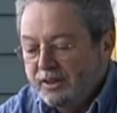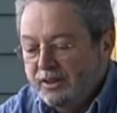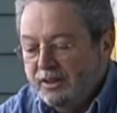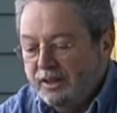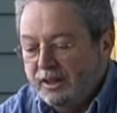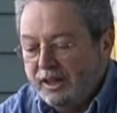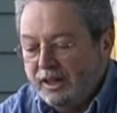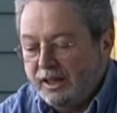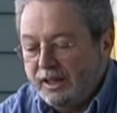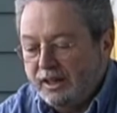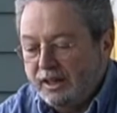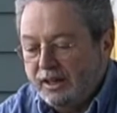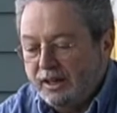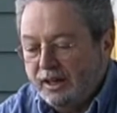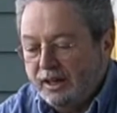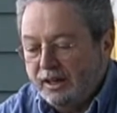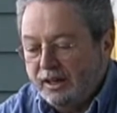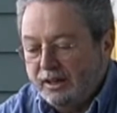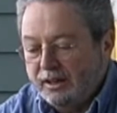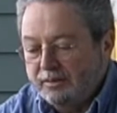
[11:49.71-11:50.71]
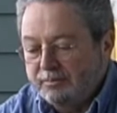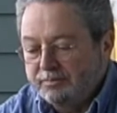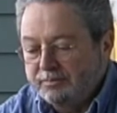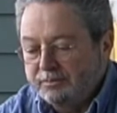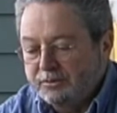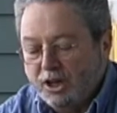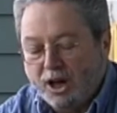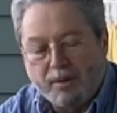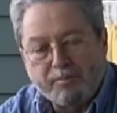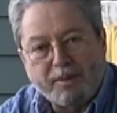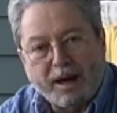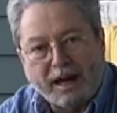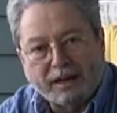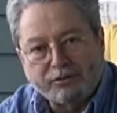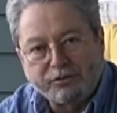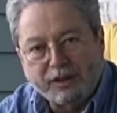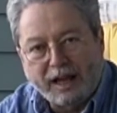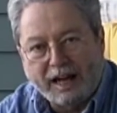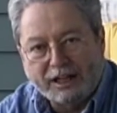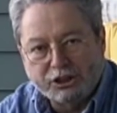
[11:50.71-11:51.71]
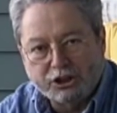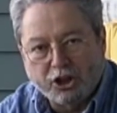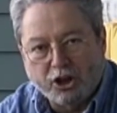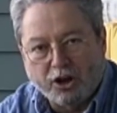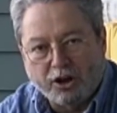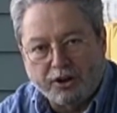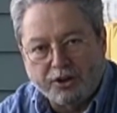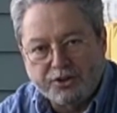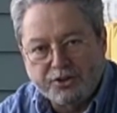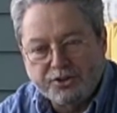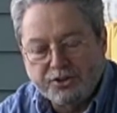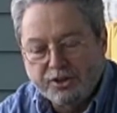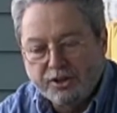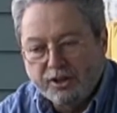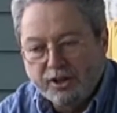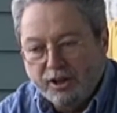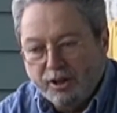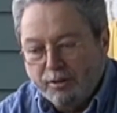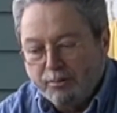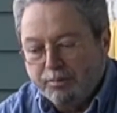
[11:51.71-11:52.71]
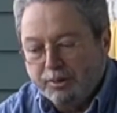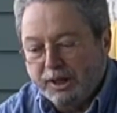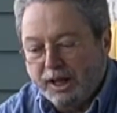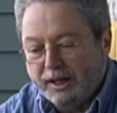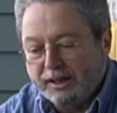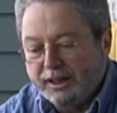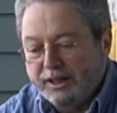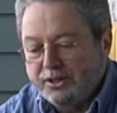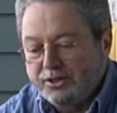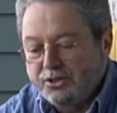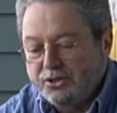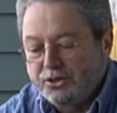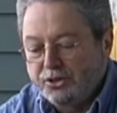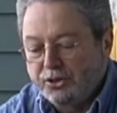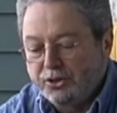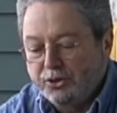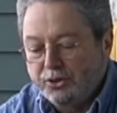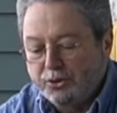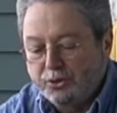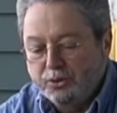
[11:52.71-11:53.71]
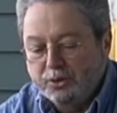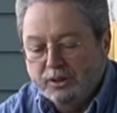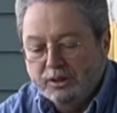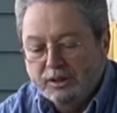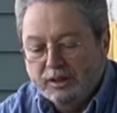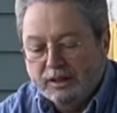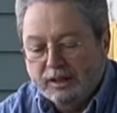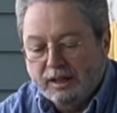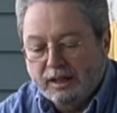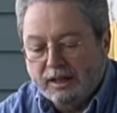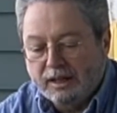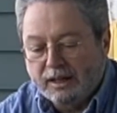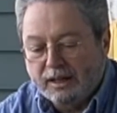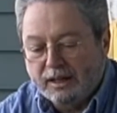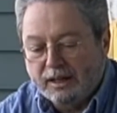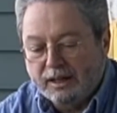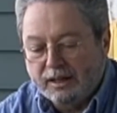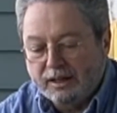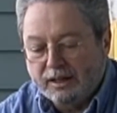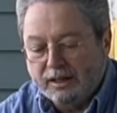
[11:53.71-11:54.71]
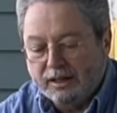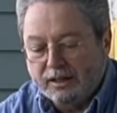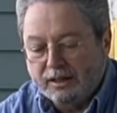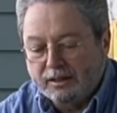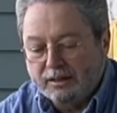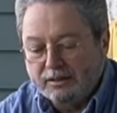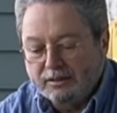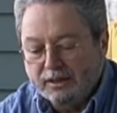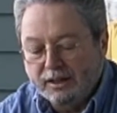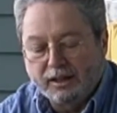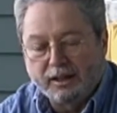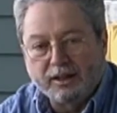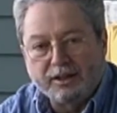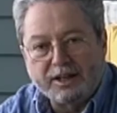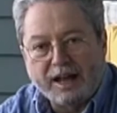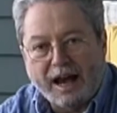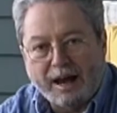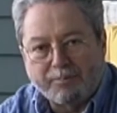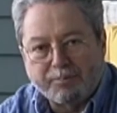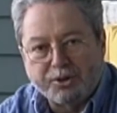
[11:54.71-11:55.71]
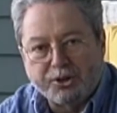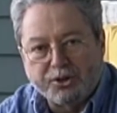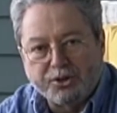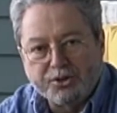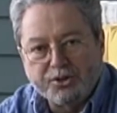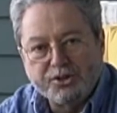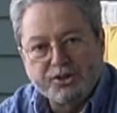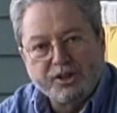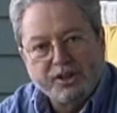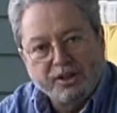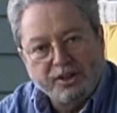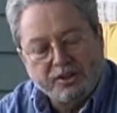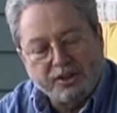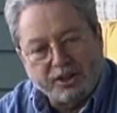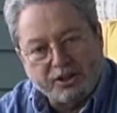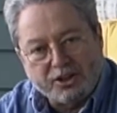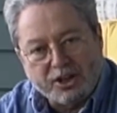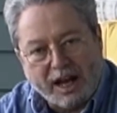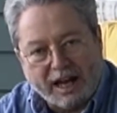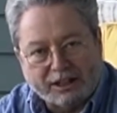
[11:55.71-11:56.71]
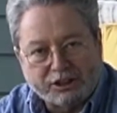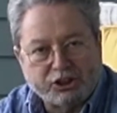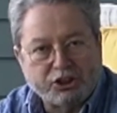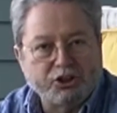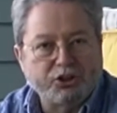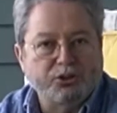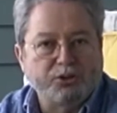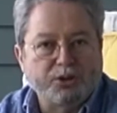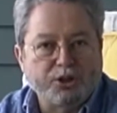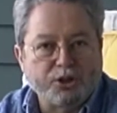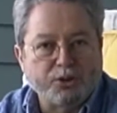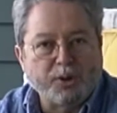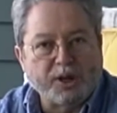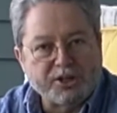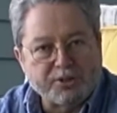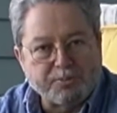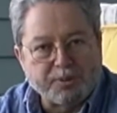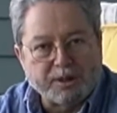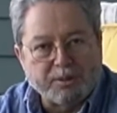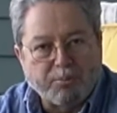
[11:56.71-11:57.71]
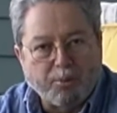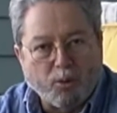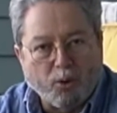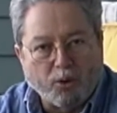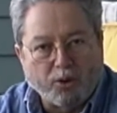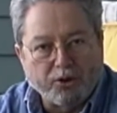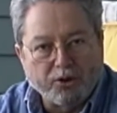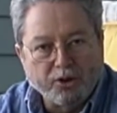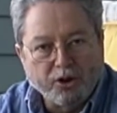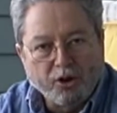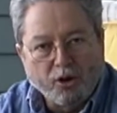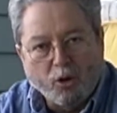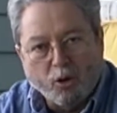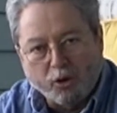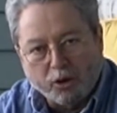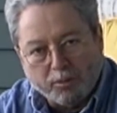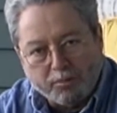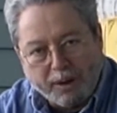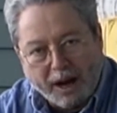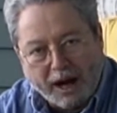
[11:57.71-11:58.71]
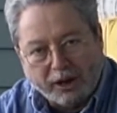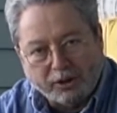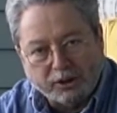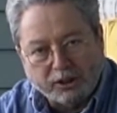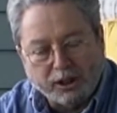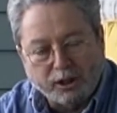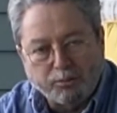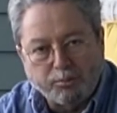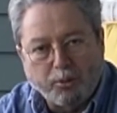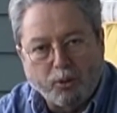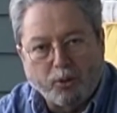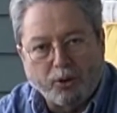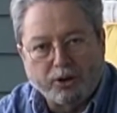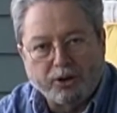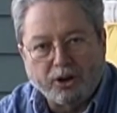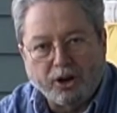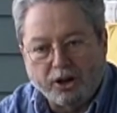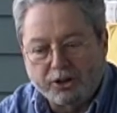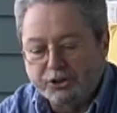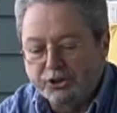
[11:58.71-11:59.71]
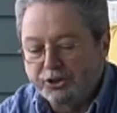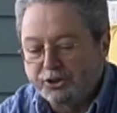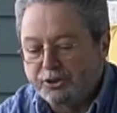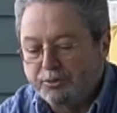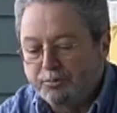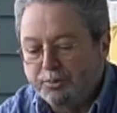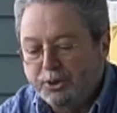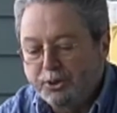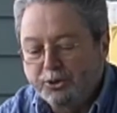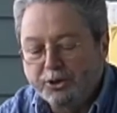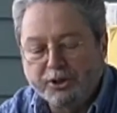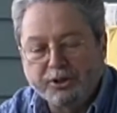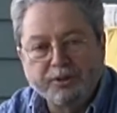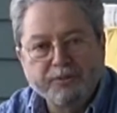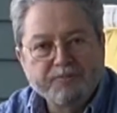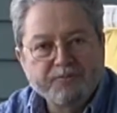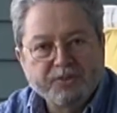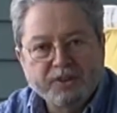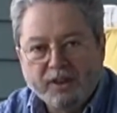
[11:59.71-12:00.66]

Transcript: the um, compact flash cards plug into uh, little adapters that attach to a USB port or a parallel port on your computer